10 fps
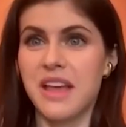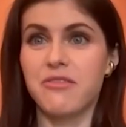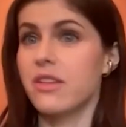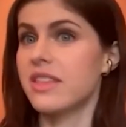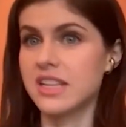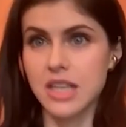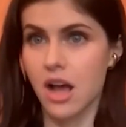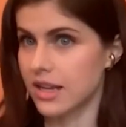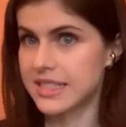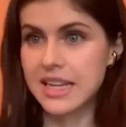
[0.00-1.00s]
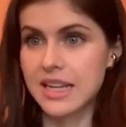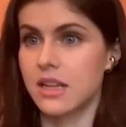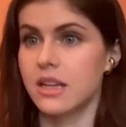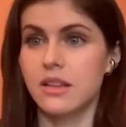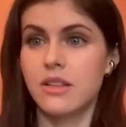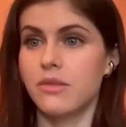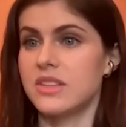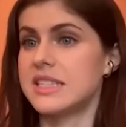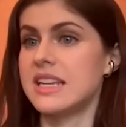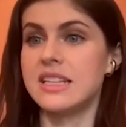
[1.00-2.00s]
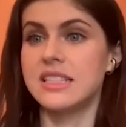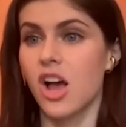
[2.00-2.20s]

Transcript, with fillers: everything's haunted, the, the city's